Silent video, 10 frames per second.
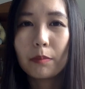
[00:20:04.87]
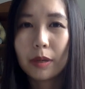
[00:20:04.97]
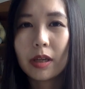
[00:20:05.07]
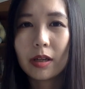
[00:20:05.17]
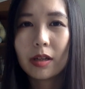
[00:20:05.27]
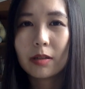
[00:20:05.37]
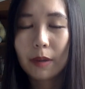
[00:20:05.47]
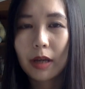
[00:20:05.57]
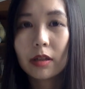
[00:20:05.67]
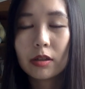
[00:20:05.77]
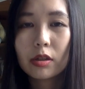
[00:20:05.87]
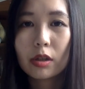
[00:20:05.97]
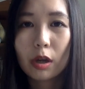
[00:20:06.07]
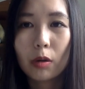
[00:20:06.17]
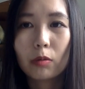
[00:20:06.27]
be independent.
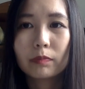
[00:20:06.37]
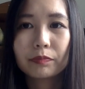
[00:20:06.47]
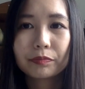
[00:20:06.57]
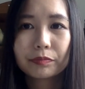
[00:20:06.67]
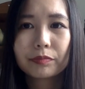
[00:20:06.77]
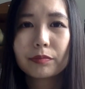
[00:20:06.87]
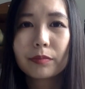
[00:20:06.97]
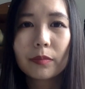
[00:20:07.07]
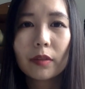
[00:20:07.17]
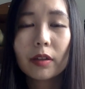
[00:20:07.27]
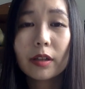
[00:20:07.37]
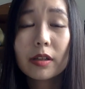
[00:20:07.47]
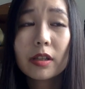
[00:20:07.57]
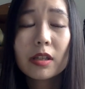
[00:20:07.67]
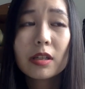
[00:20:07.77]
So
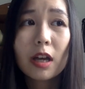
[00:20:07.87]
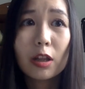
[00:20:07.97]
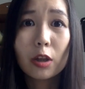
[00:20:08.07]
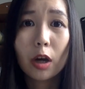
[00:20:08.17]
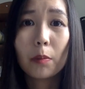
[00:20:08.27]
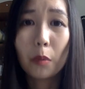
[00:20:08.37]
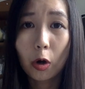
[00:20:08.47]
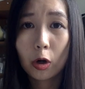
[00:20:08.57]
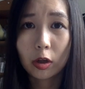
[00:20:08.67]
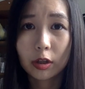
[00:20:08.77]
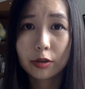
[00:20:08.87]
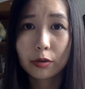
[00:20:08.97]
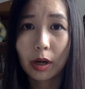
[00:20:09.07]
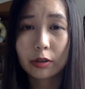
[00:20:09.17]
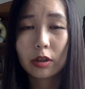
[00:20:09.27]
there's just a lot more
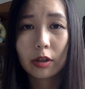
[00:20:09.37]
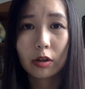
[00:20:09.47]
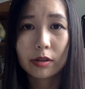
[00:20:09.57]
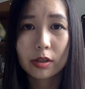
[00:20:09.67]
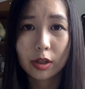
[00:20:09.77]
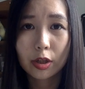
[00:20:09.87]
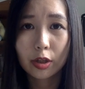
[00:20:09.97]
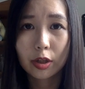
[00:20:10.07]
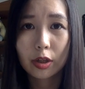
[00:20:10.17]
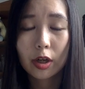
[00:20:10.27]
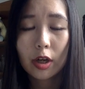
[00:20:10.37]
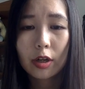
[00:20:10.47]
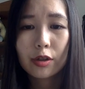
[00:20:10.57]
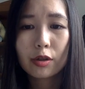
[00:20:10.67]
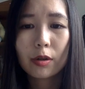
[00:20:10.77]
to actually consider.
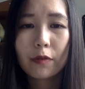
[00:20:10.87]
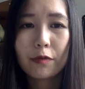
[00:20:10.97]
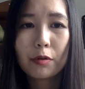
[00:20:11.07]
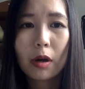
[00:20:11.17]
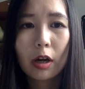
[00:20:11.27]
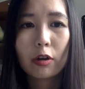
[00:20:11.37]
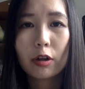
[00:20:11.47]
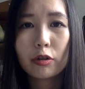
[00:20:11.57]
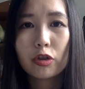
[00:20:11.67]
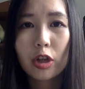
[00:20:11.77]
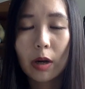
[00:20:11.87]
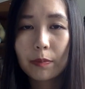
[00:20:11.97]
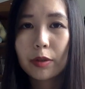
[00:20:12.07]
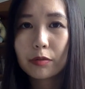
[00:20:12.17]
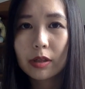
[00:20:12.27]
So if you are going to
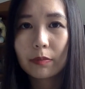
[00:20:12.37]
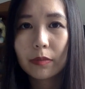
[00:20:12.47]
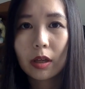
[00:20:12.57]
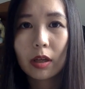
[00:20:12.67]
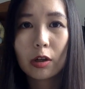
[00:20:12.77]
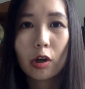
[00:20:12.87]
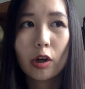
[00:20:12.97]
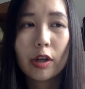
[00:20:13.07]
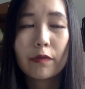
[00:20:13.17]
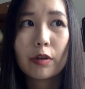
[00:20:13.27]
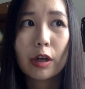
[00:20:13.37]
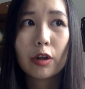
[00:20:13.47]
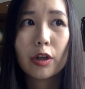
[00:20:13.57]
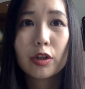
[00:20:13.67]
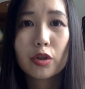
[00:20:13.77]
jump into something or if you are
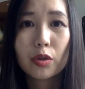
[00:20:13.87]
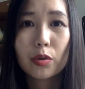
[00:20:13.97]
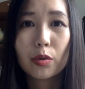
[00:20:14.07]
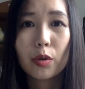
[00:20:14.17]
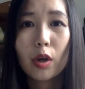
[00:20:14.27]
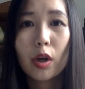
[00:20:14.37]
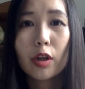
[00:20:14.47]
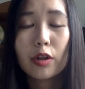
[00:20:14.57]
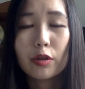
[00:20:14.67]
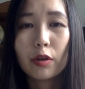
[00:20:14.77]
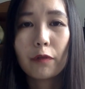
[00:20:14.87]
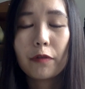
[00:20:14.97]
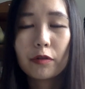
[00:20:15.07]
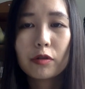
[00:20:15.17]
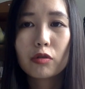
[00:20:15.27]
going to, you know,
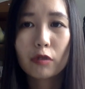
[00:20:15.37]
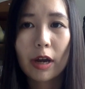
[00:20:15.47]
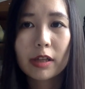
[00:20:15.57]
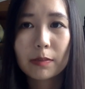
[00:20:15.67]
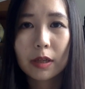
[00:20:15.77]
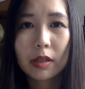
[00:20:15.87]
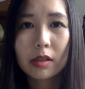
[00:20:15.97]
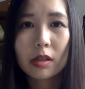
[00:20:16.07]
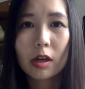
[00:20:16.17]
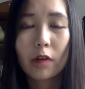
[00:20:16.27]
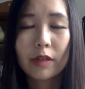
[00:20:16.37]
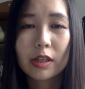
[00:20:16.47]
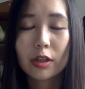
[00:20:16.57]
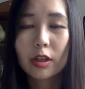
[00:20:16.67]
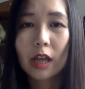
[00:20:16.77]
feel stressed because of a
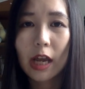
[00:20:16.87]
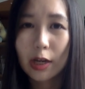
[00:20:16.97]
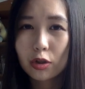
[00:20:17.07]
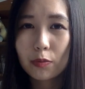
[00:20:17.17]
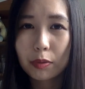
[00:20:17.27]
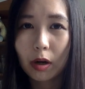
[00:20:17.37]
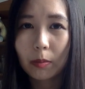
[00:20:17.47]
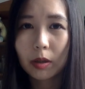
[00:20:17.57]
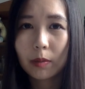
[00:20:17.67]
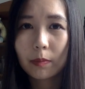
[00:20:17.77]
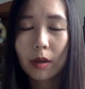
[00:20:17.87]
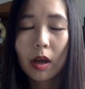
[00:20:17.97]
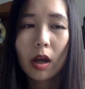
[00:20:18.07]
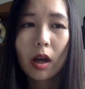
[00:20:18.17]
certain age problem,